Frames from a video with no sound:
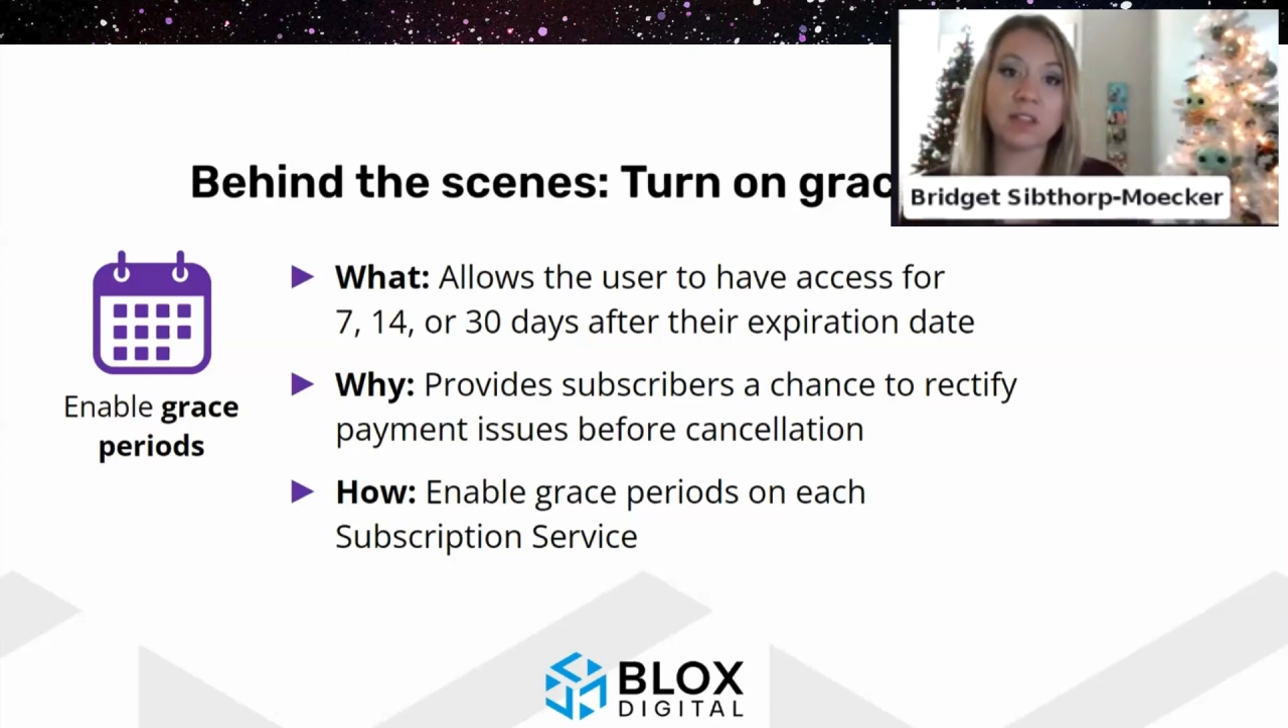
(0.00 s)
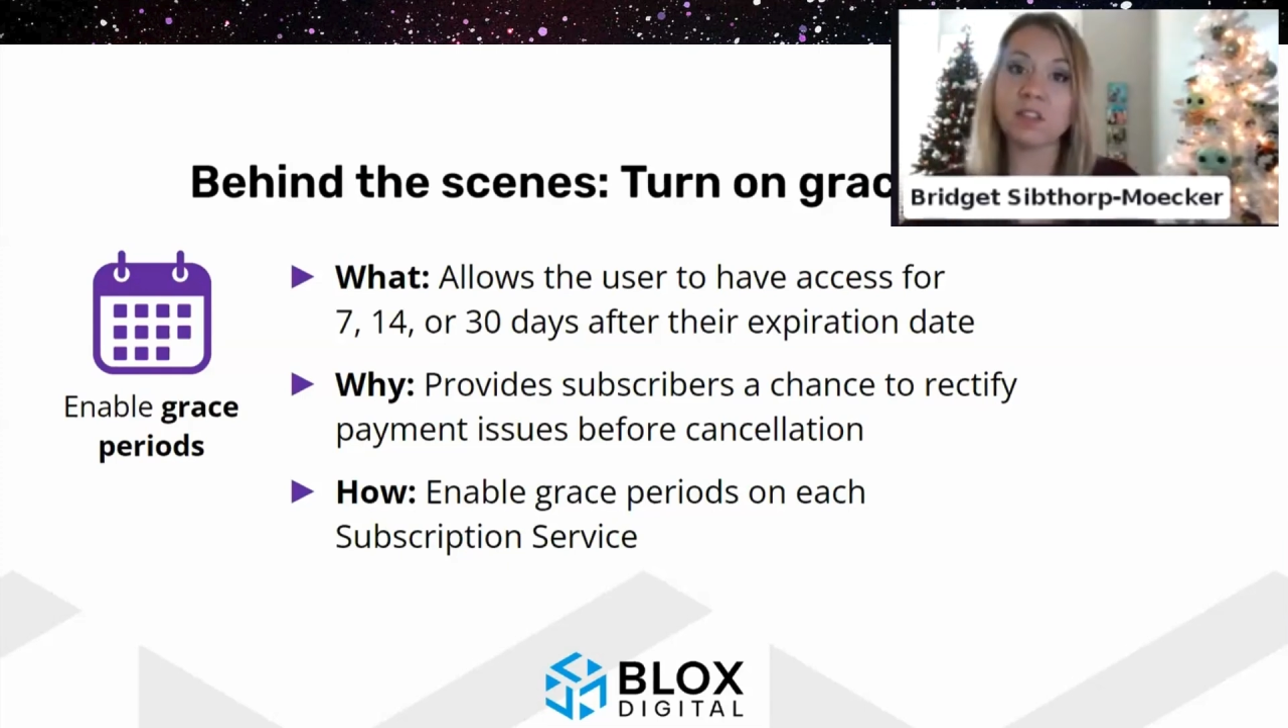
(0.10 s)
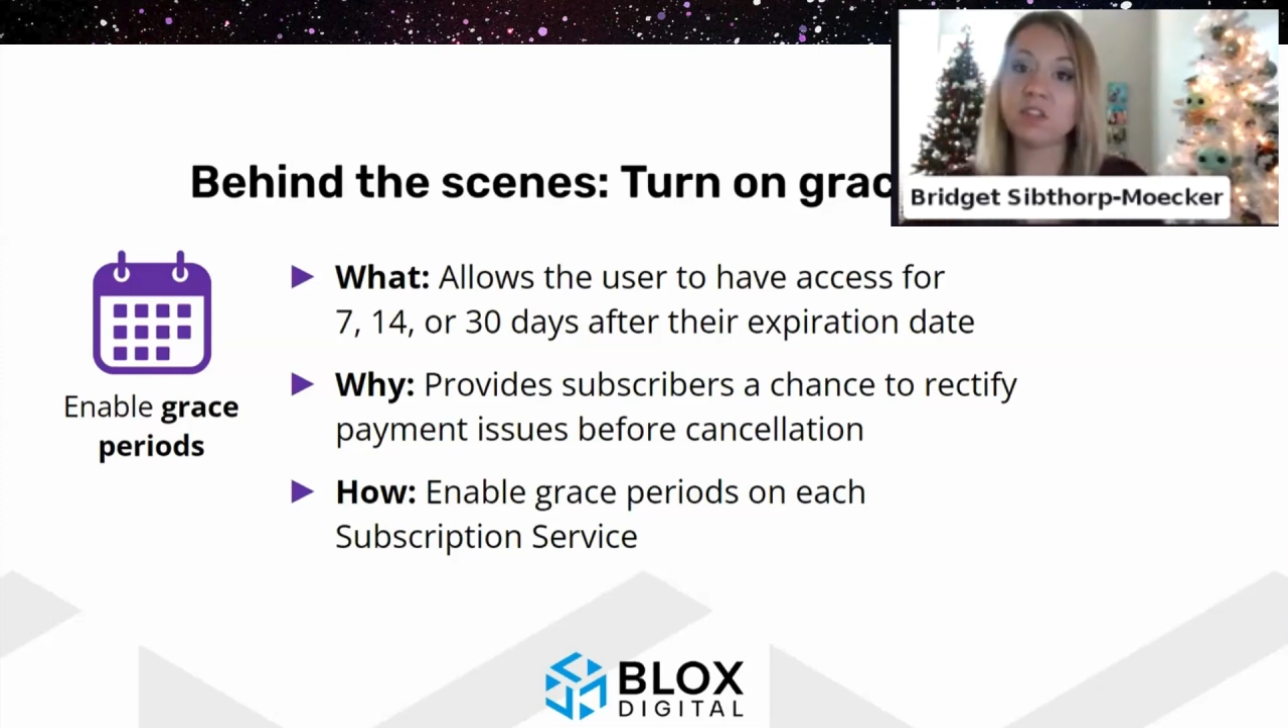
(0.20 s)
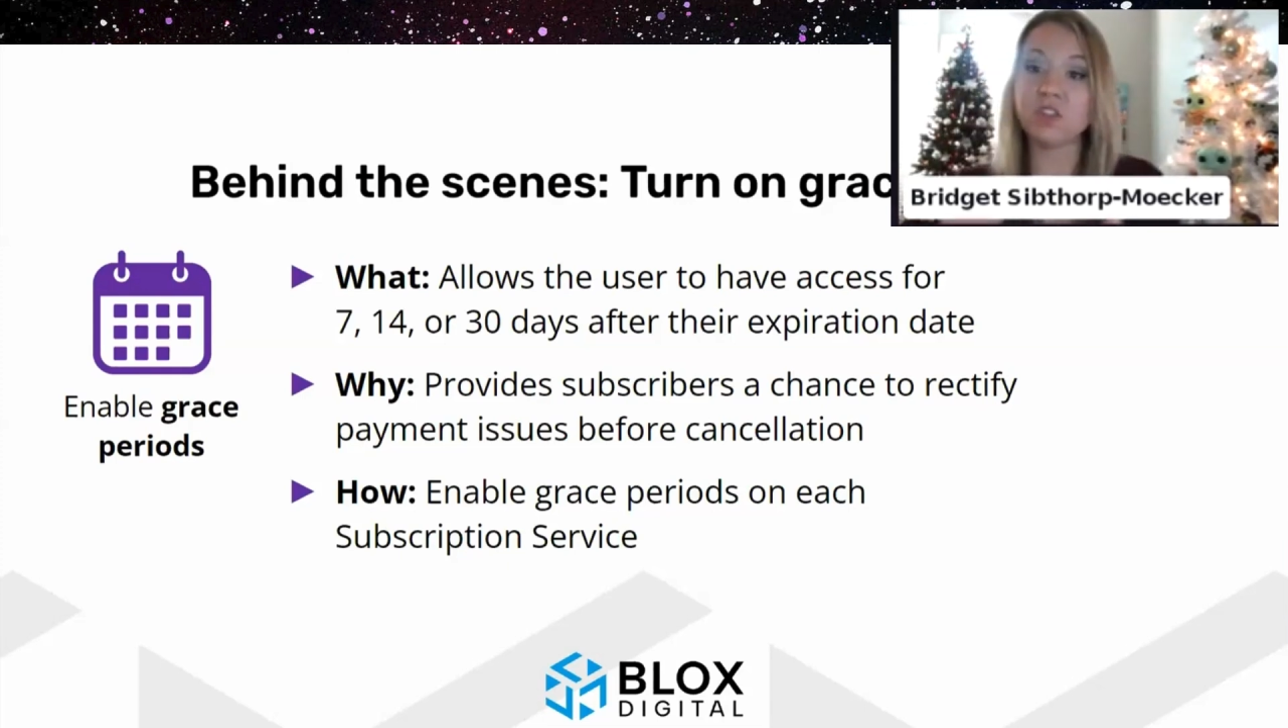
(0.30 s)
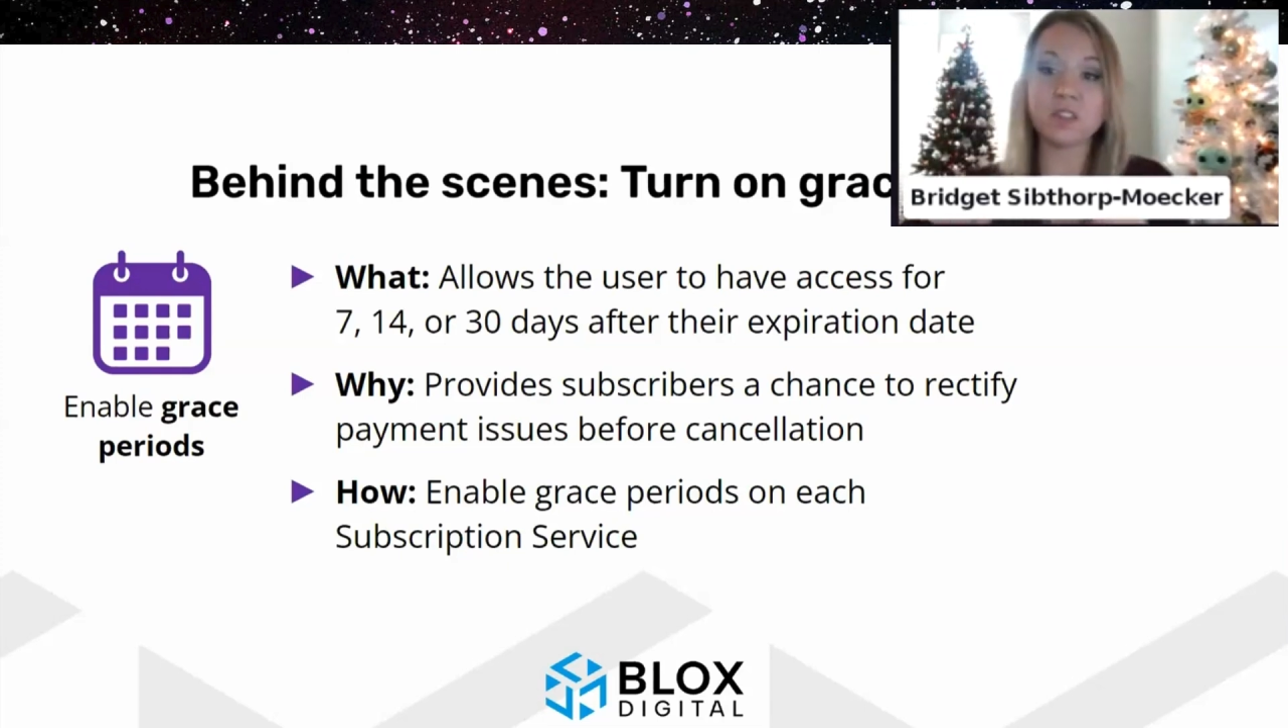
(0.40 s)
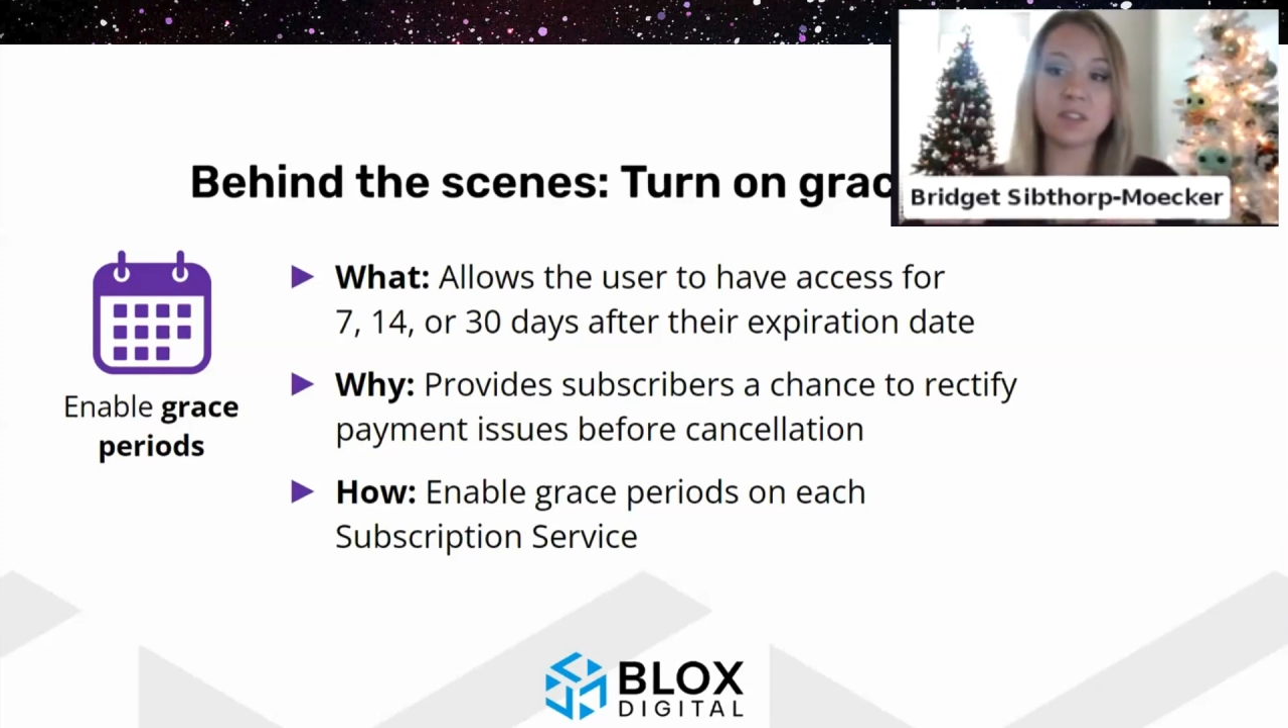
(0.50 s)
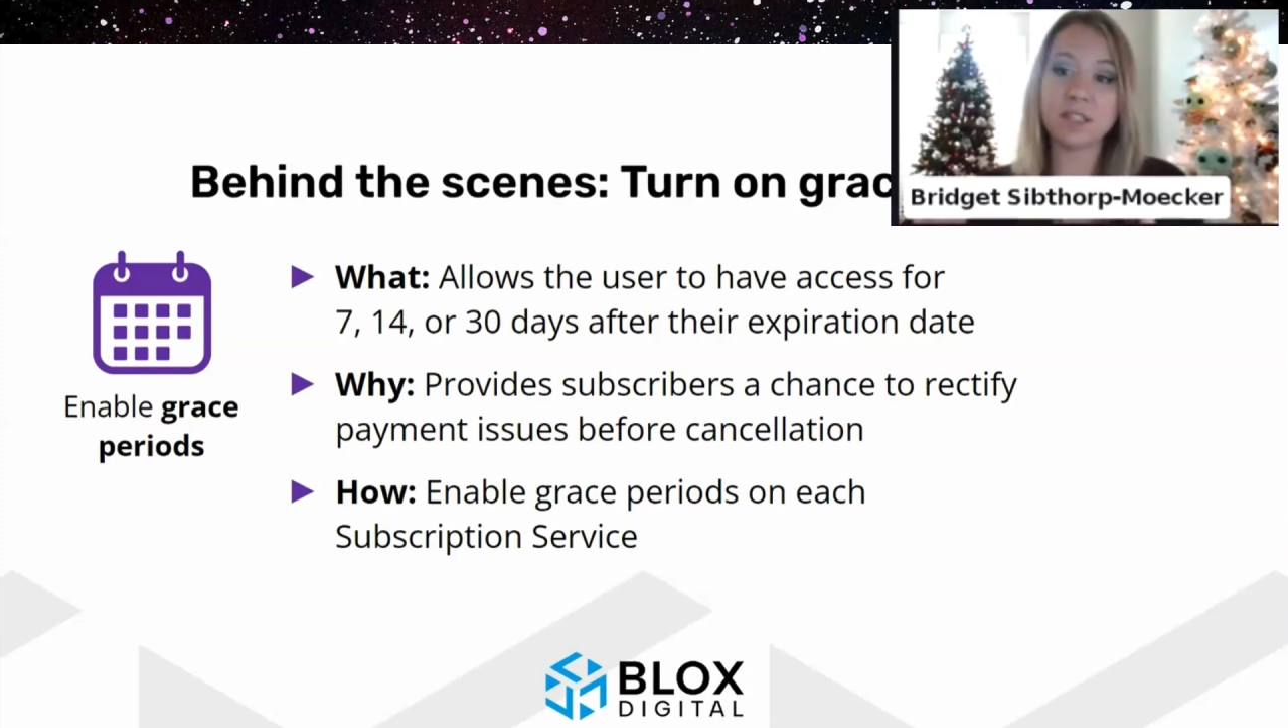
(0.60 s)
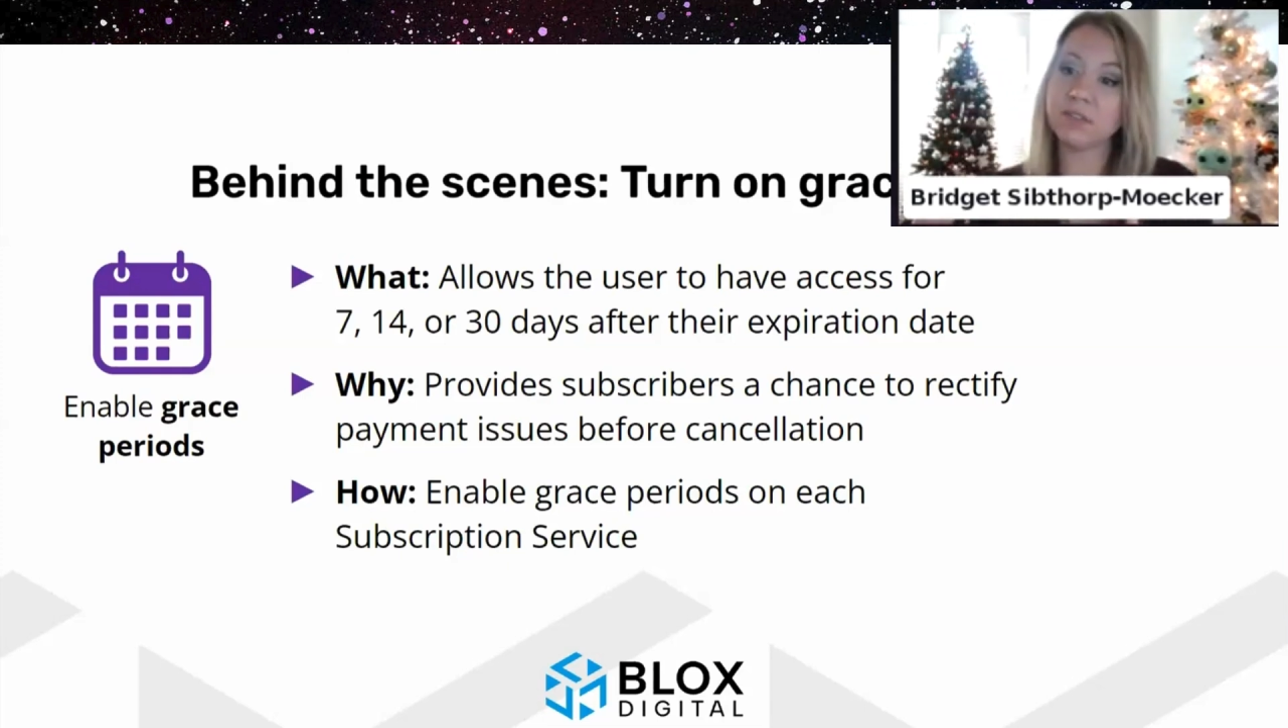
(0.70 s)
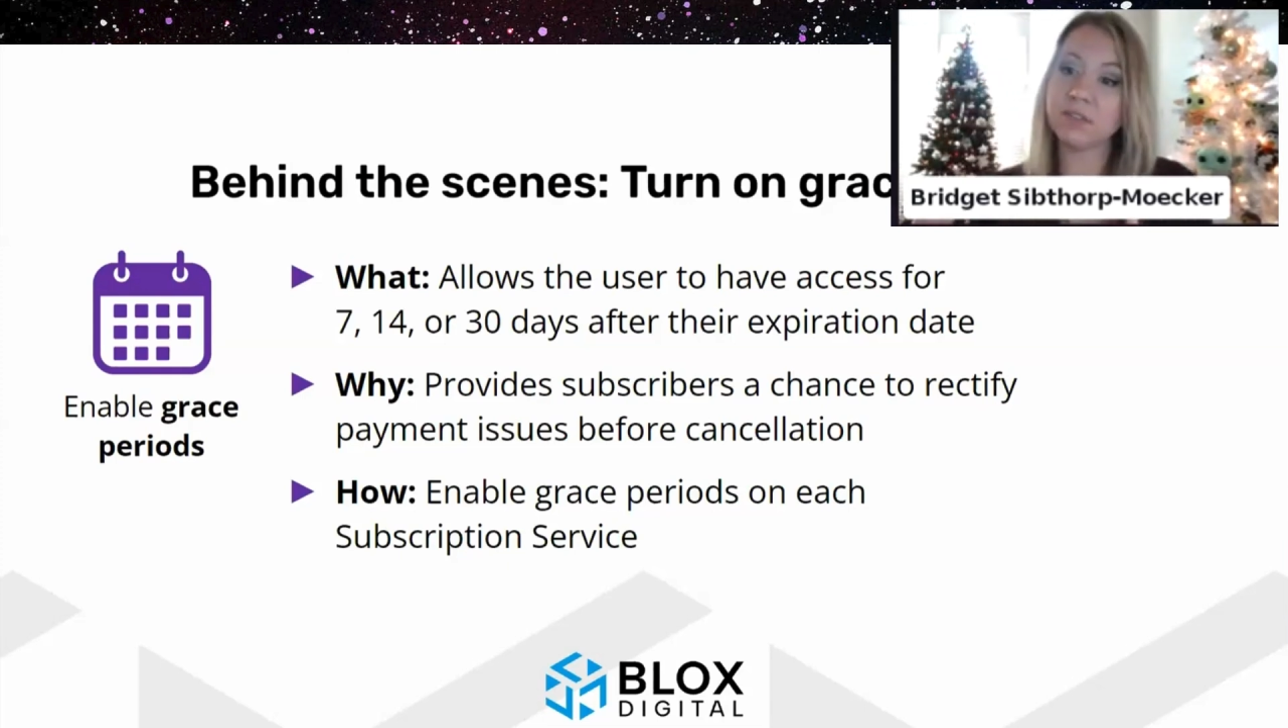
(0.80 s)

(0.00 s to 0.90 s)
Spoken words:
is just to give